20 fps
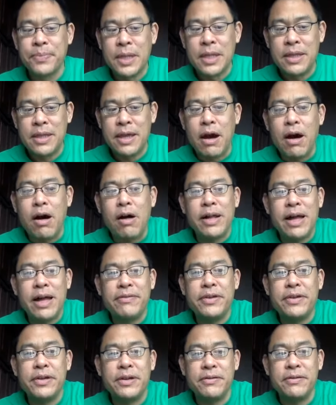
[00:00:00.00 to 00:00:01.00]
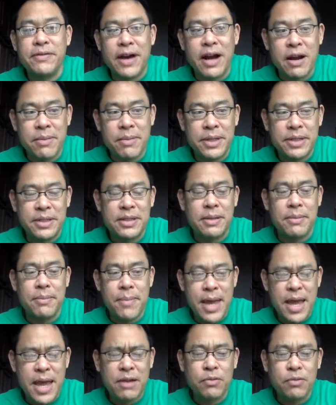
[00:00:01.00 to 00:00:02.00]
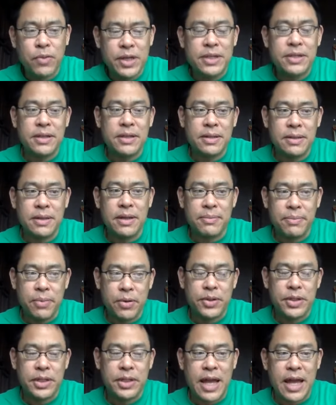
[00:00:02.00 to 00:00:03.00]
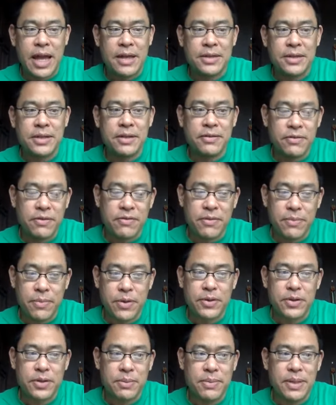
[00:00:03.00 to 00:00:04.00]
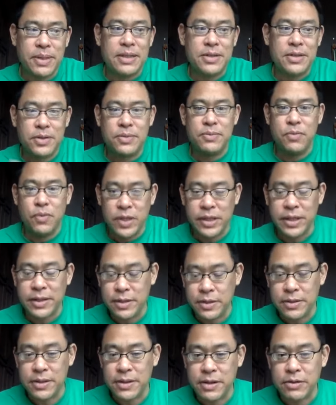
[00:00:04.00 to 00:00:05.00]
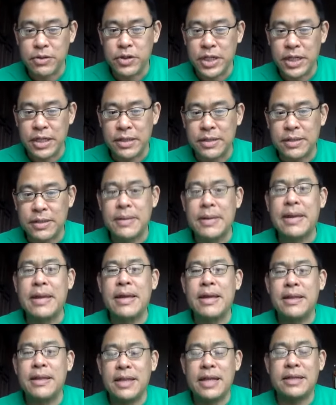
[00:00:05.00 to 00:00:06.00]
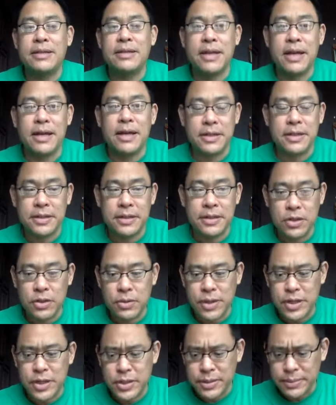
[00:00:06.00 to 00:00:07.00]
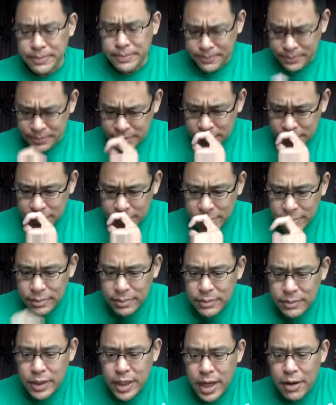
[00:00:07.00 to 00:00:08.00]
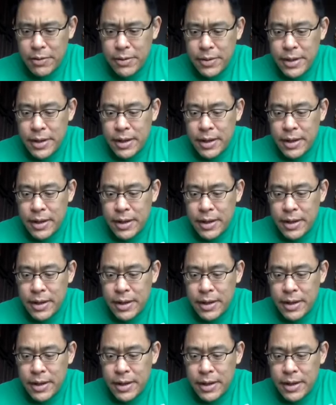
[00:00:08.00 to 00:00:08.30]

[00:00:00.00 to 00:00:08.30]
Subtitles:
they all have good environments, and the main reason that person A is different from person B is really due to their genes. That's the ideal situation. Now,